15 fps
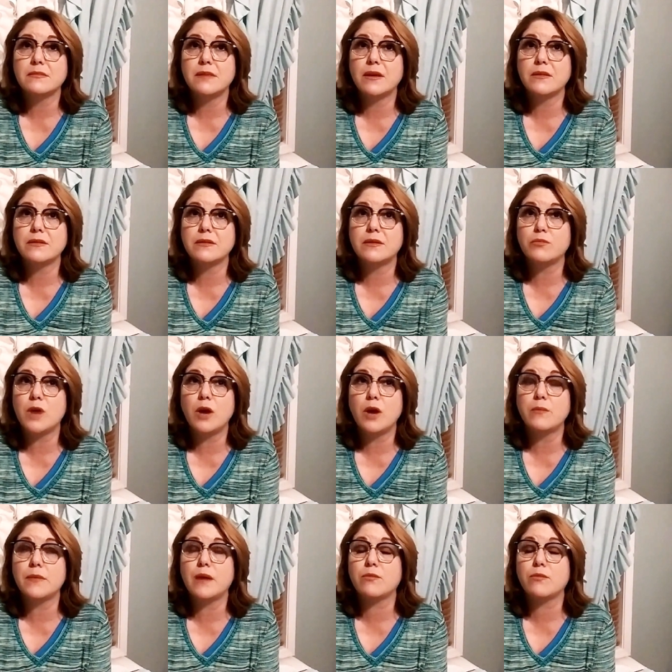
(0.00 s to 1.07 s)
the
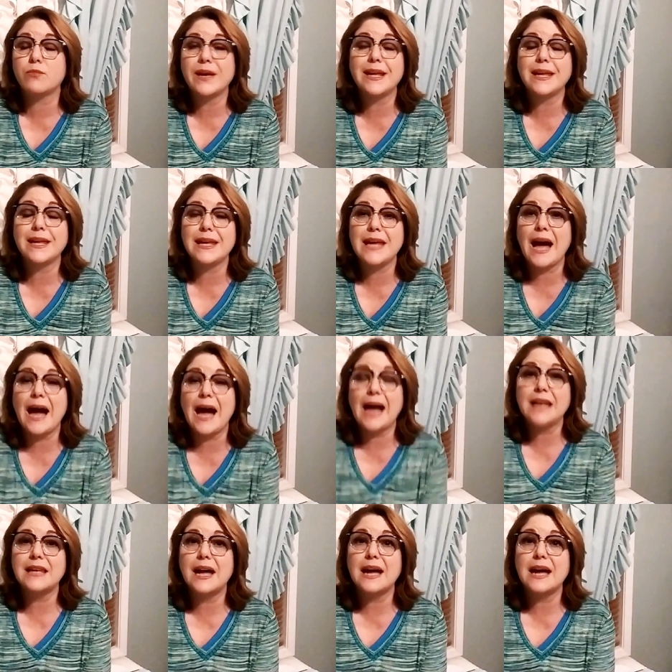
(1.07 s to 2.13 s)
really, I
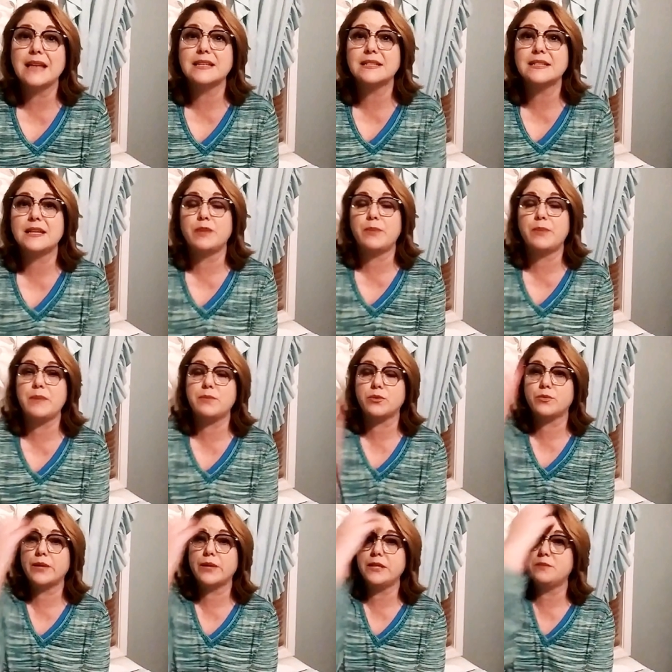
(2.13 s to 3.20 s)
like to tell people to
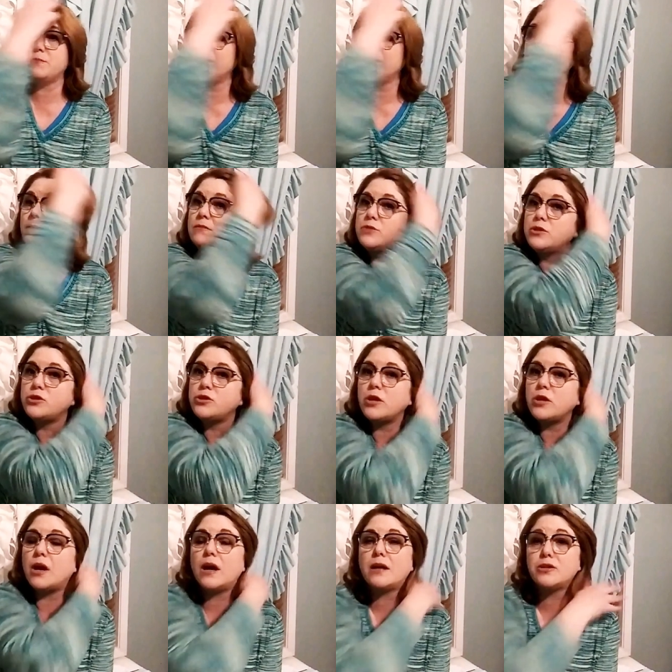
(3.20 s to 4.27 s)
read
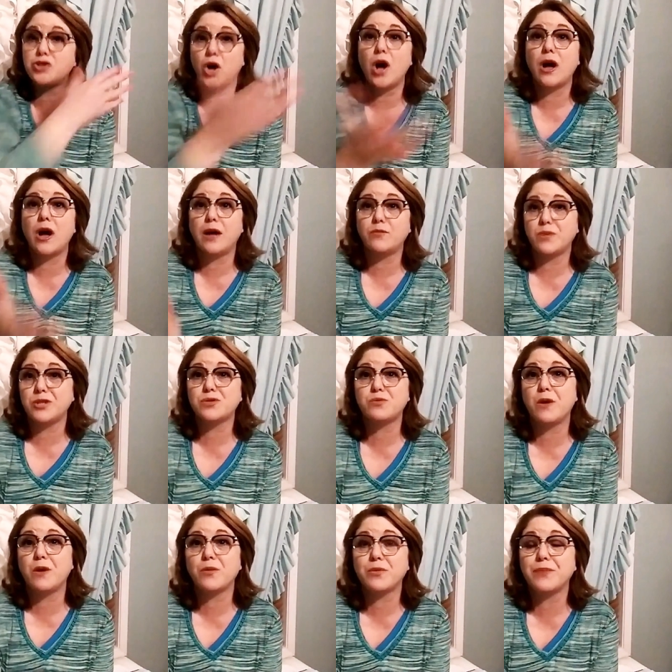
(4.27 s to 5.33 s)
uh, John, which is
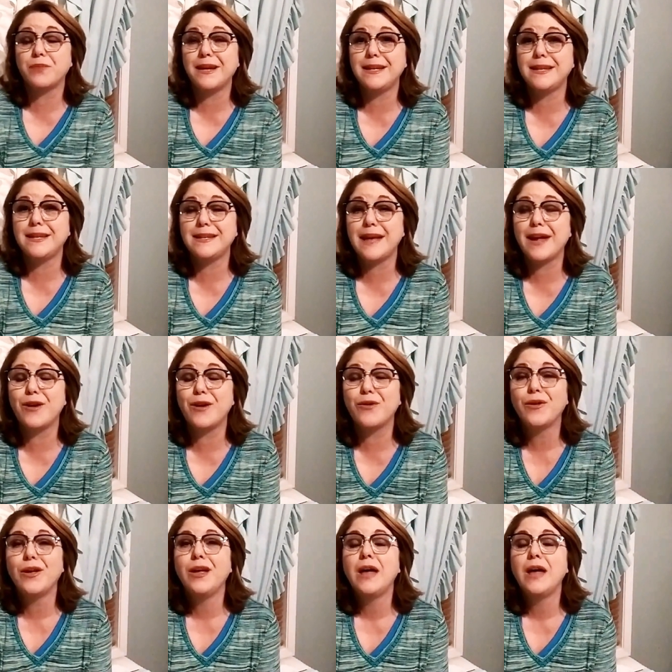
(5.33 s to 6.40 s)
what we're reading now.
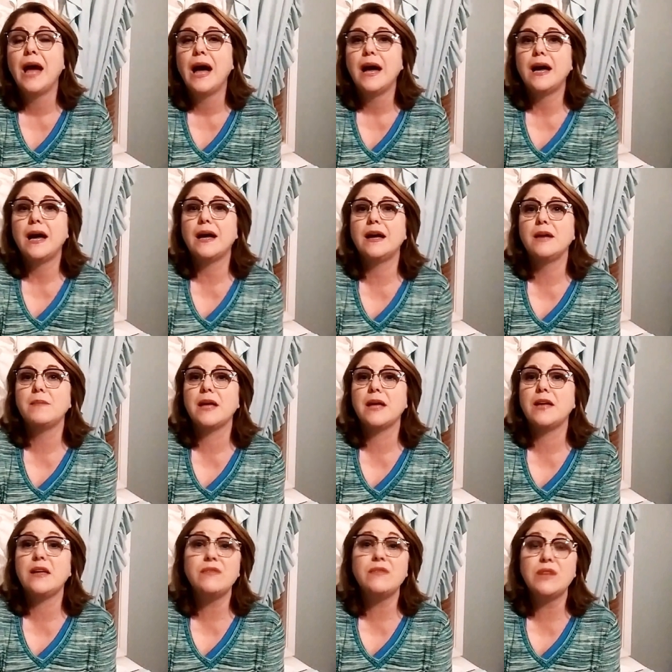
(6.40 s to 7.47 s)
Um,
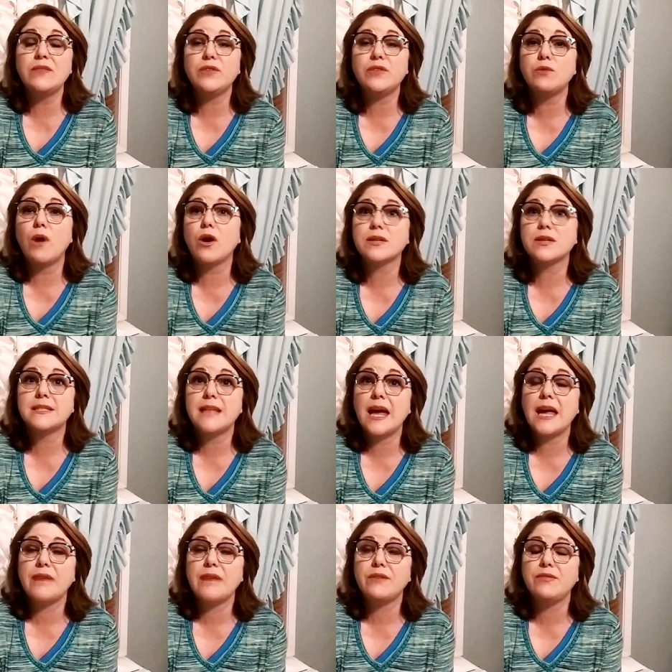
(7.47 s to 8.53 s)
even if you are
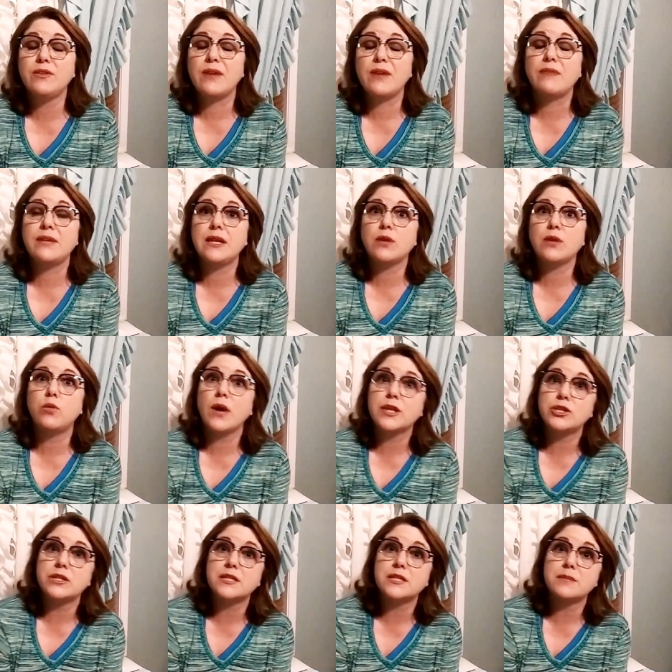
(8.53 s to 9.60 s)
saved, if you have any
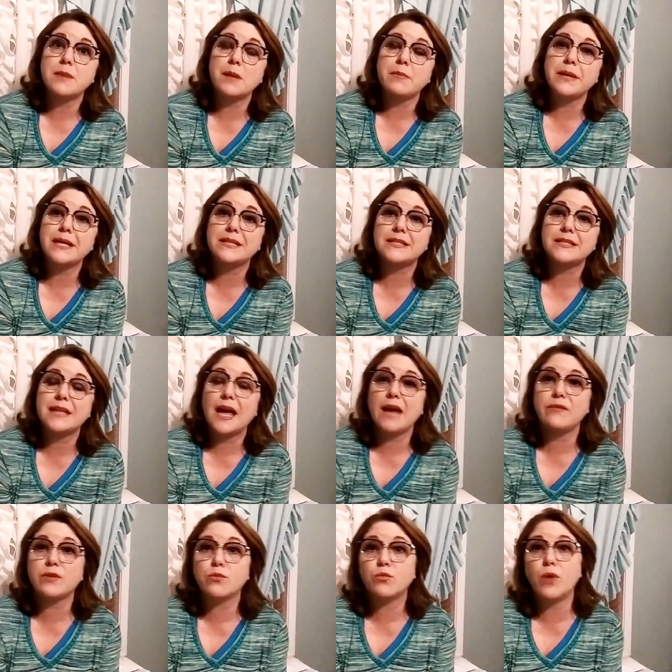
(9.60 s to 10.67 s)
questions about being
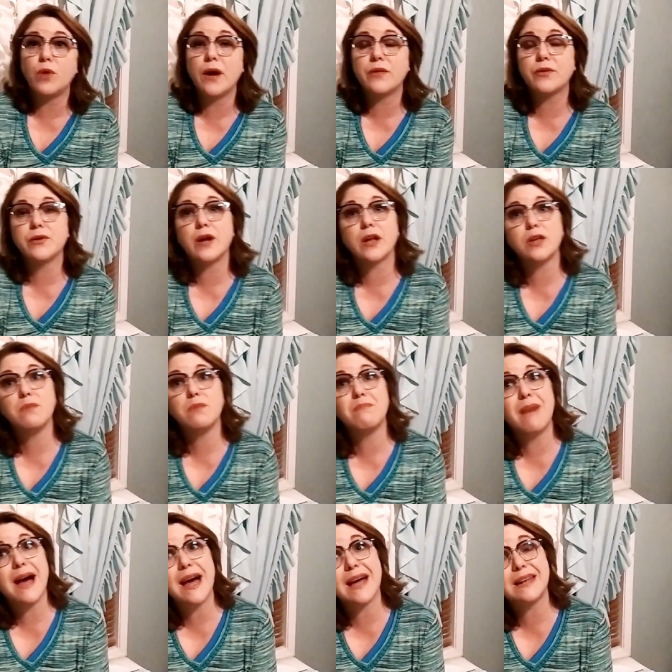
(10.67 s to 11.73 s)
saved or whether or not you
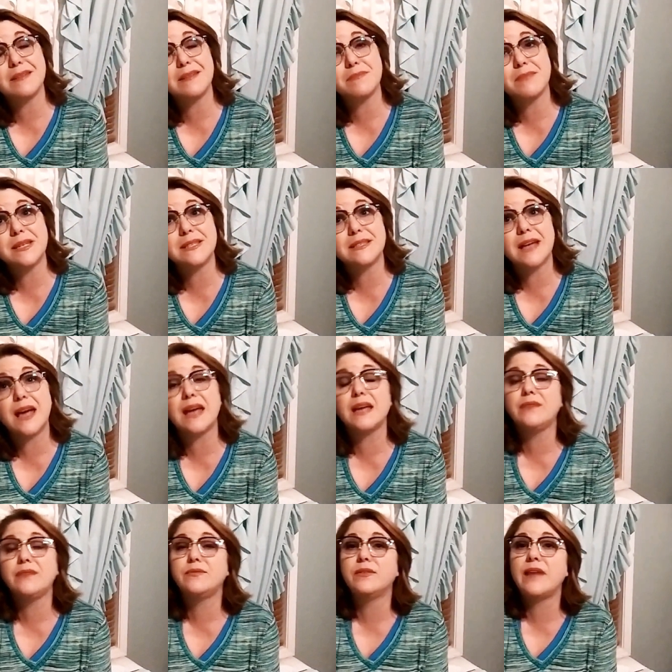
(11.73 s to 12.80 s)
might be
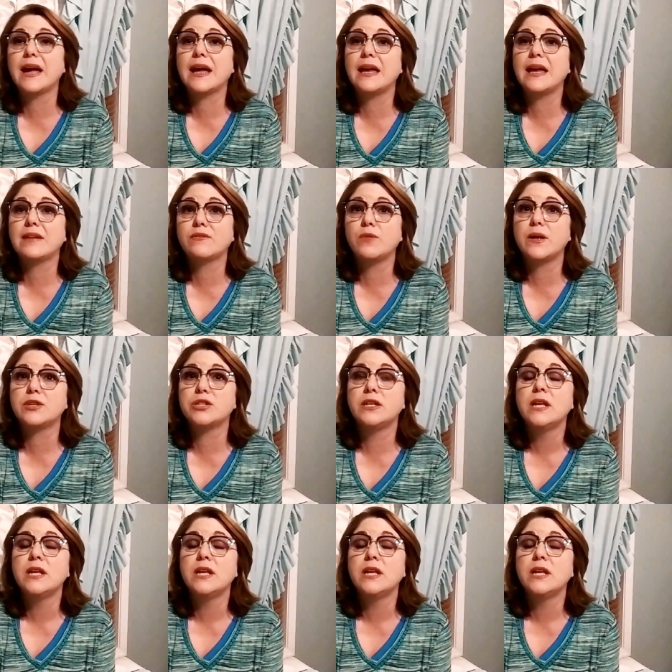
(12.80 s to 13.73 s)
saved, that kind of question,